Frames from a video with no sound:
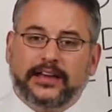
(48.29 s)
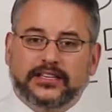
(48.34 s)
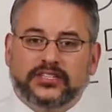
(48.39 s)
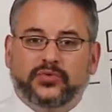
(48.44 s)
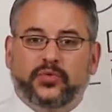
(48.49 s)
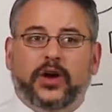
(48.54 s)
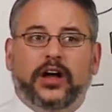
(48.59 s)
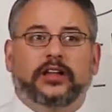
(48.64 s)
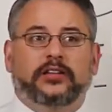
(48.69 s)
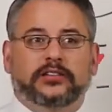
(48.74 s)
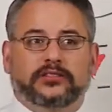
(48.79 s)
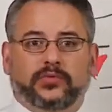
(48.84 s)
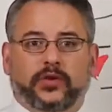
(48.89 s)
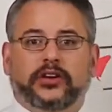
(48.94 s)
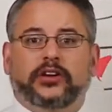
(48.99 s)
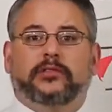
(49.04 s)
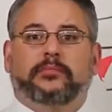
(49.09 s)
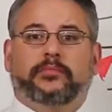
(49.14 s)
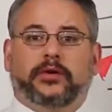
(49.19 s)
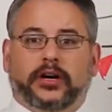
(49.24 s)
as well as
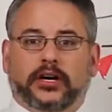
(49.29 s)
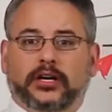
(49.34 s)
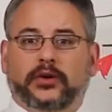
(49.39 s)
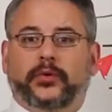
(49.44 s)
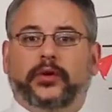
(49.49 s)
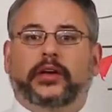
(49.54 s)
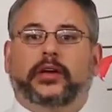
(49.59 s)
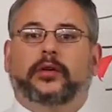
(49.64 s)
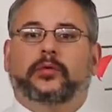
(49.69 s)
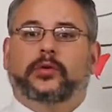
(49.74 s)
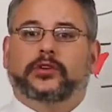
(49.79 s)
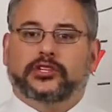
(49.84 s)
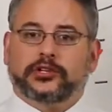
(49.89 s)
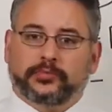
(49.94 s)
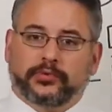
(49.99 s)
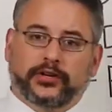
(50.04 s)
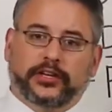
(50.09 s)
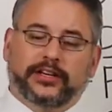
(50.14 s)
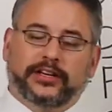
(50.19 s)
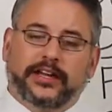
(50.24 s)
what you're borrowing and what
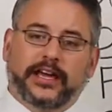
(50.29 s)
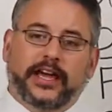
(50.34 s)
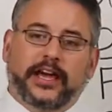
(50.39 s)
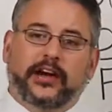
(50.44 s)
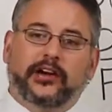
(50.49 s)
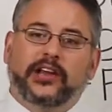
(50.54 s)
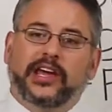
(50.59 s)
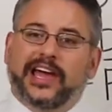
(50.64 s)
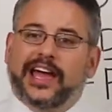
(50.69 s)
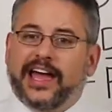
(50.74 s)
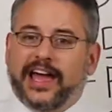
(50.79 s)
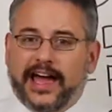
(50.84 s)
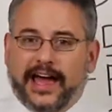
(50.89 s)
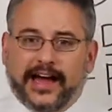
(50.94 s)
you're putting down